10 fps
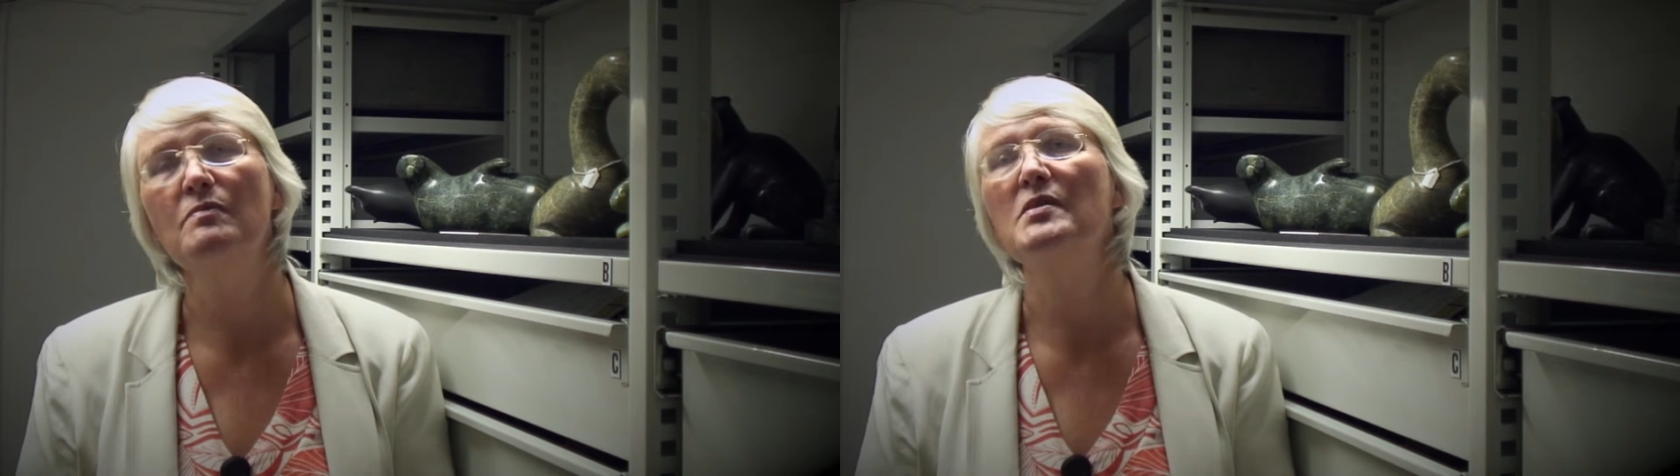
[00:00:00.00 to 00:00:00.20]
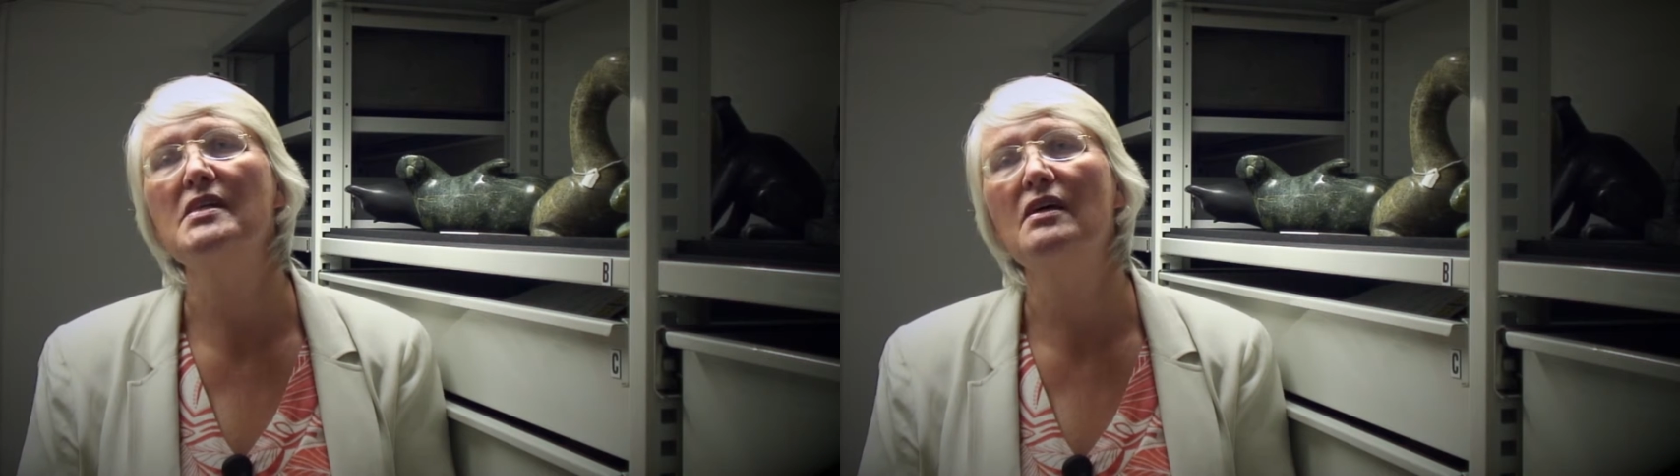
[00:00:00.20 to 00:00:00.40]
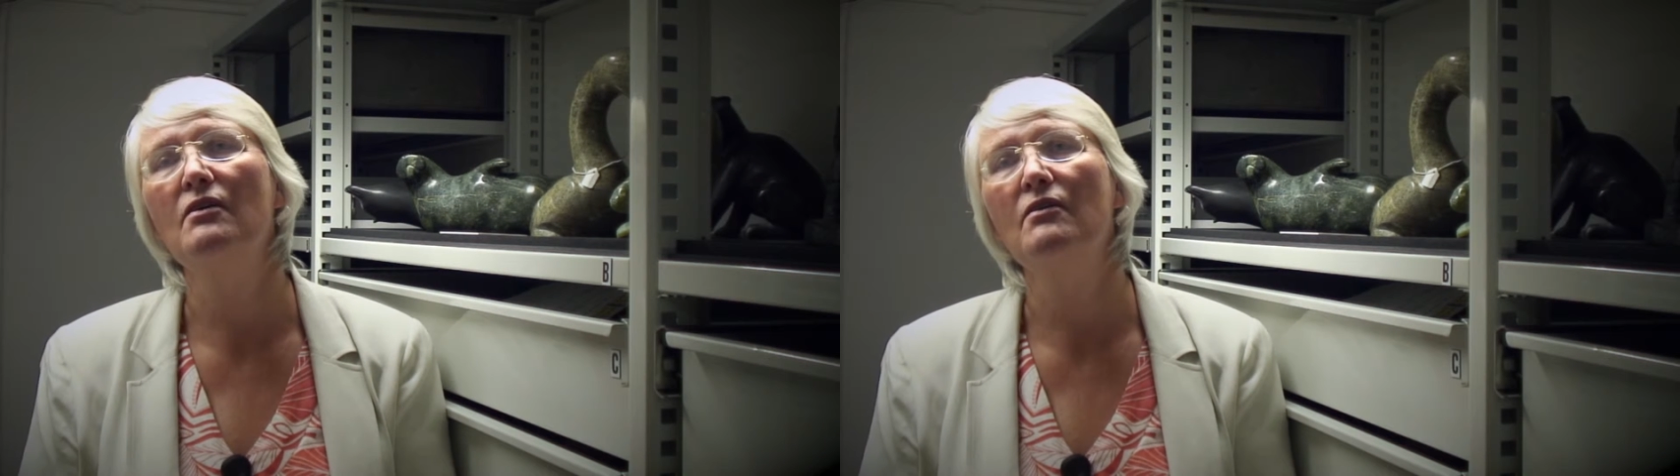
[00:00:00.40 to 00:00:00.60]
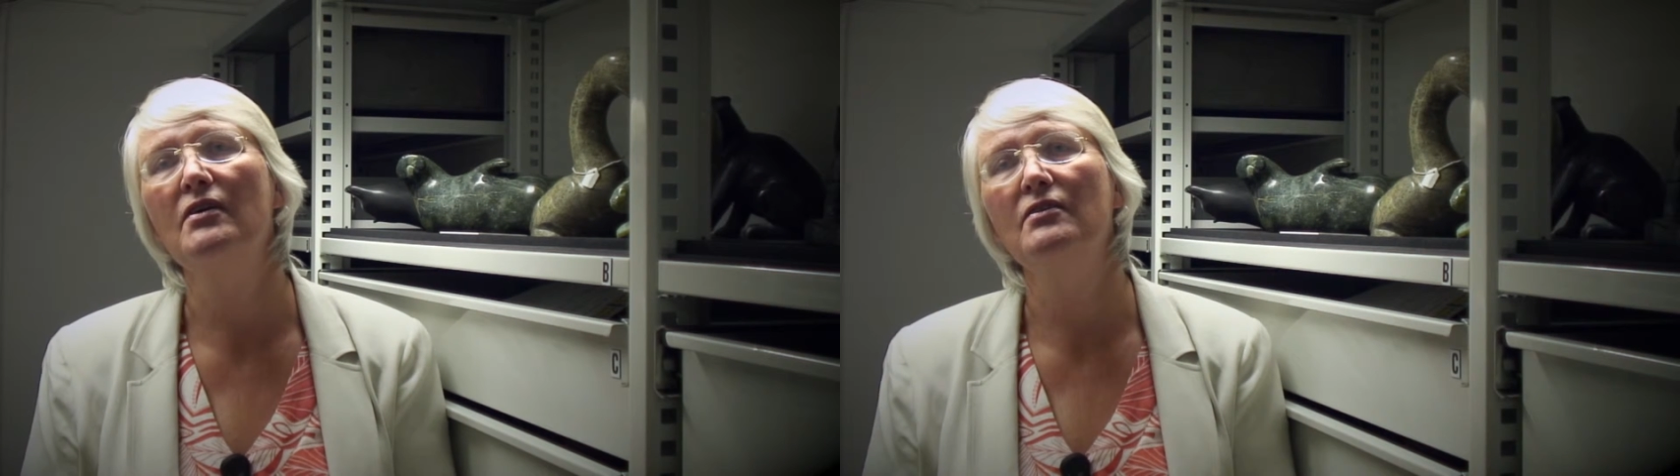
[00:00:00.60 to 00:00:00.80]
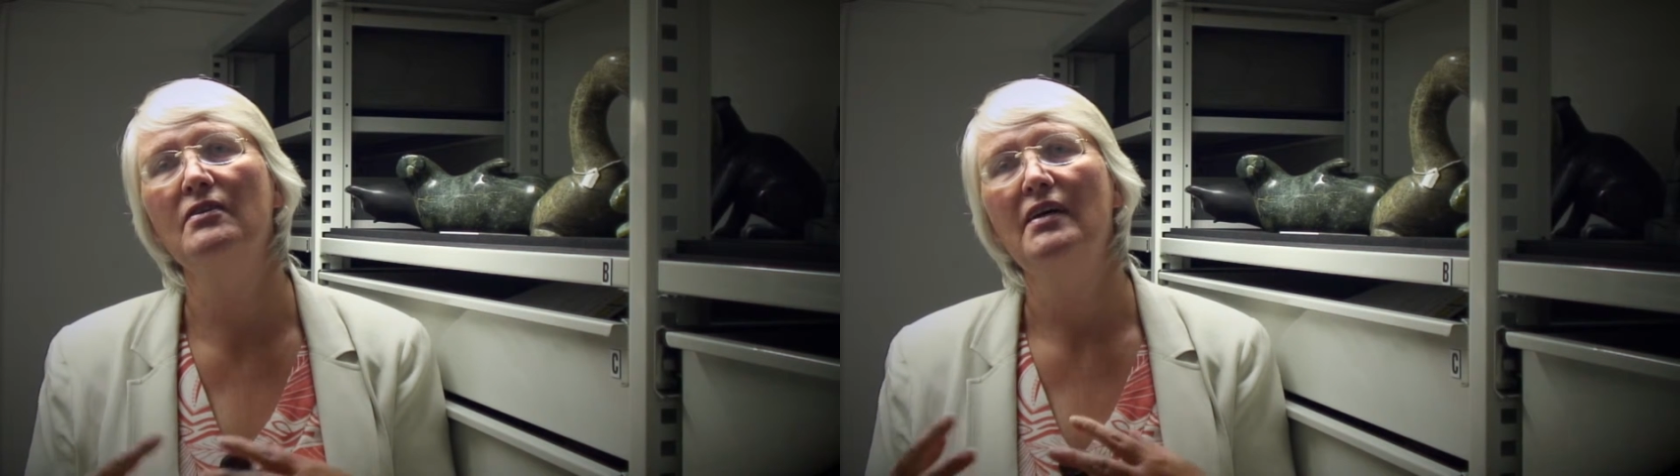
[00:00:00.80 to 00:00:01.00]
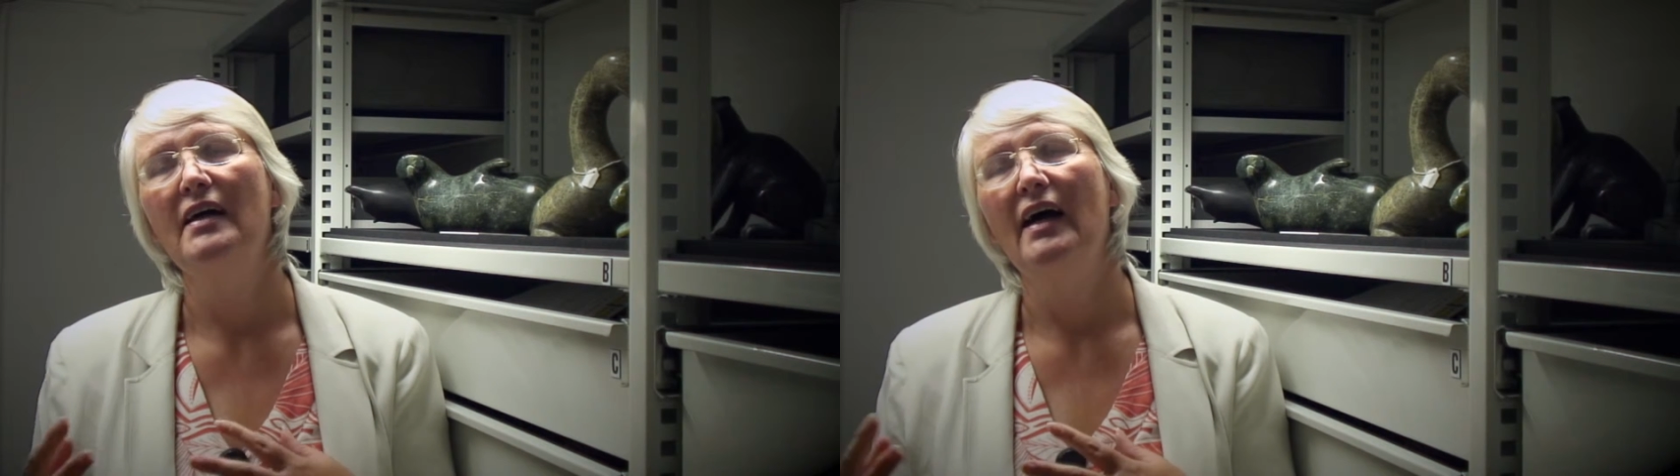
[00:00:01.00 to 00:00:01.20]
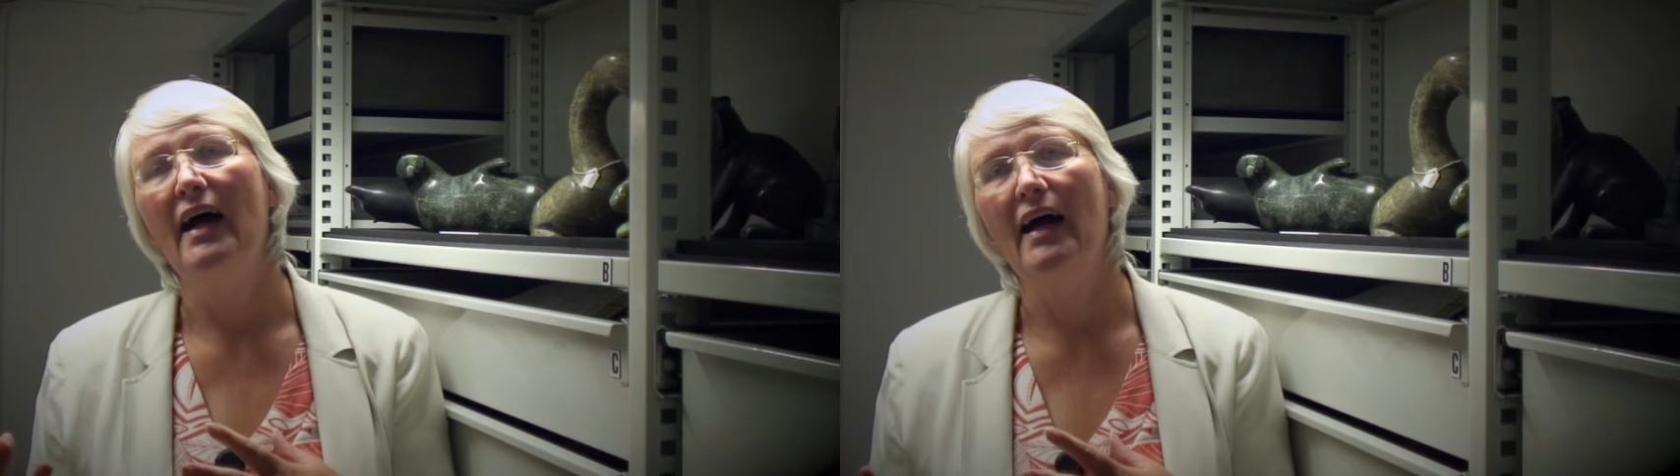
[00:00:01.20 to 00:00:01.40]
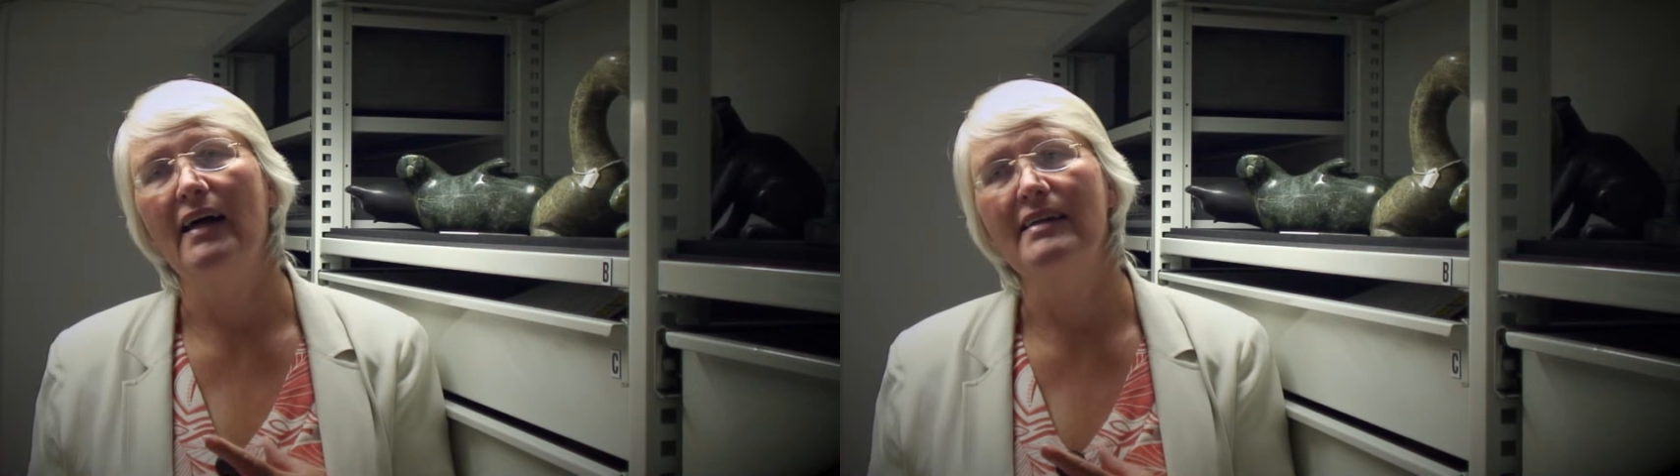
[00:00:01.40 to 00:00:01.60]
material
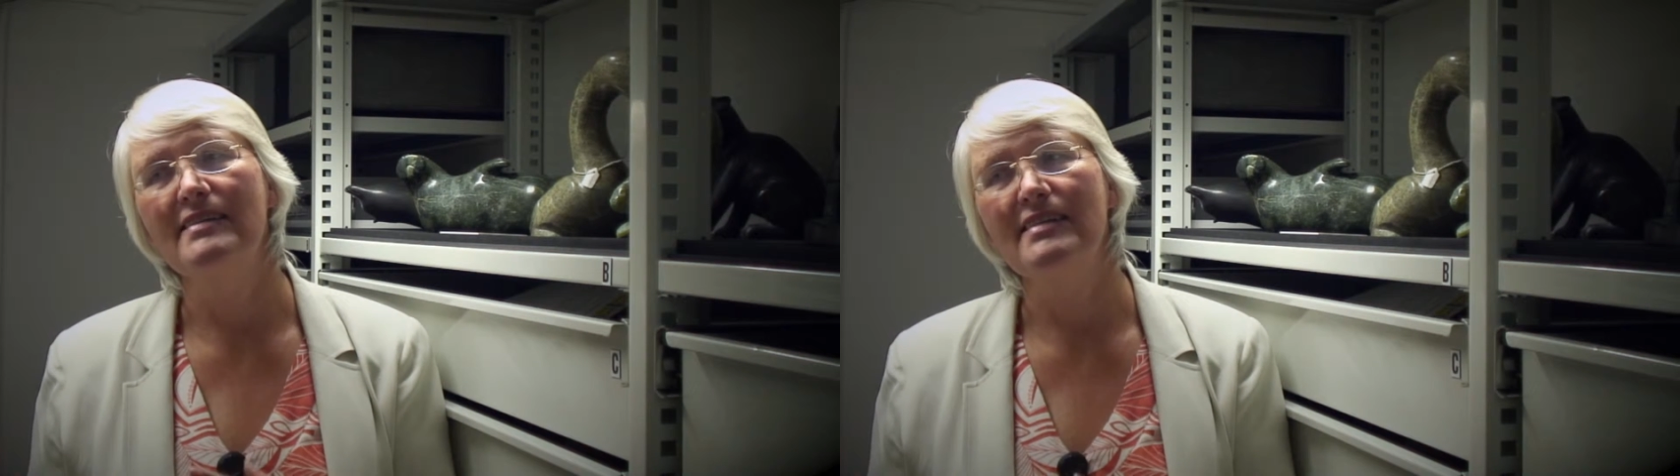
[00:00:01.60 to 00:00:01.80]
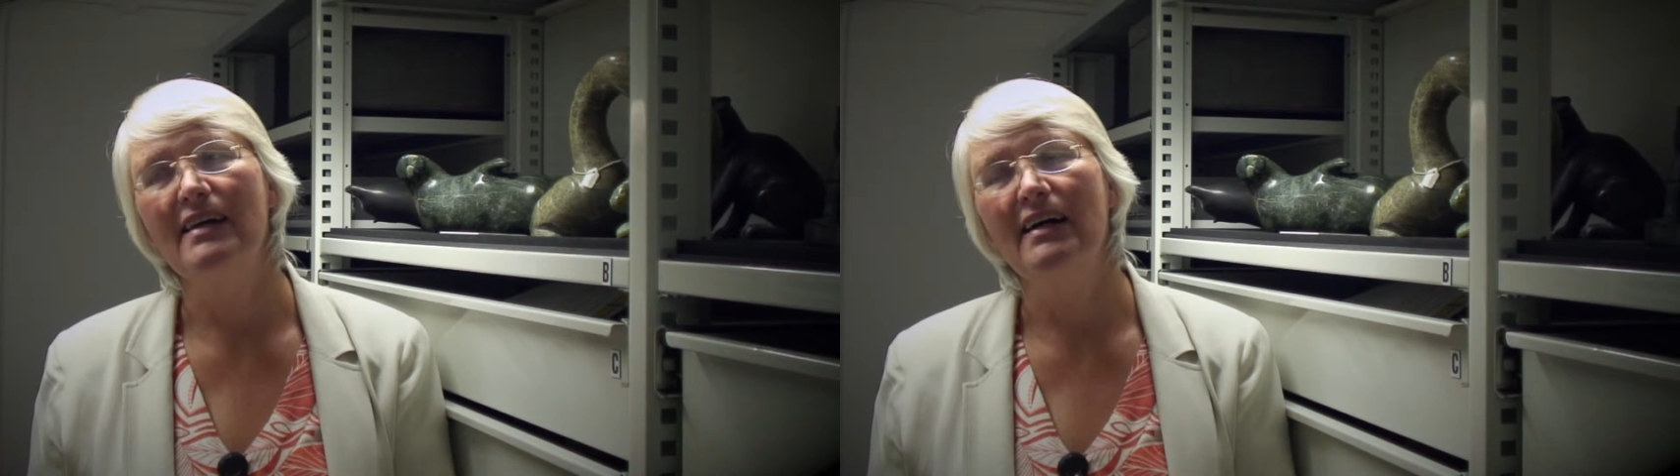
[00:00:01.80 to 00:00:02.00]
and